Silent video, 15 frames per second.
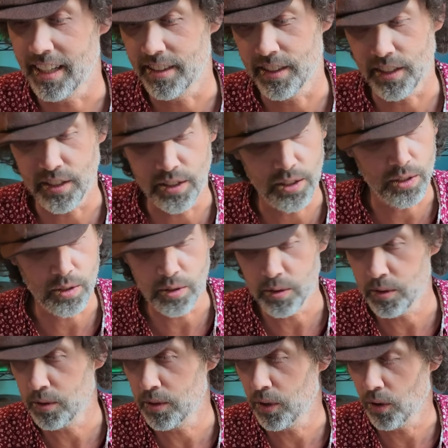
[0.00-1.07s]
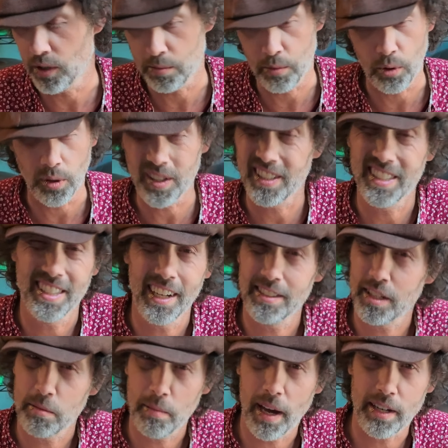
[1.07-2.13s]
The goo or port
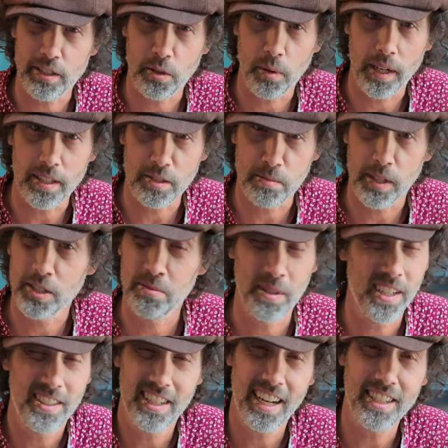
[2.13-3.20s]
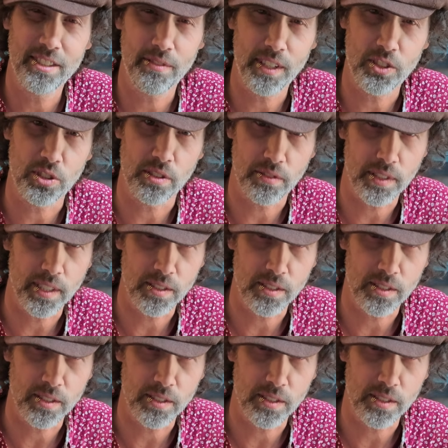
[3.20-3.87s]
doesn't matter quite as much, but it's a nice feature for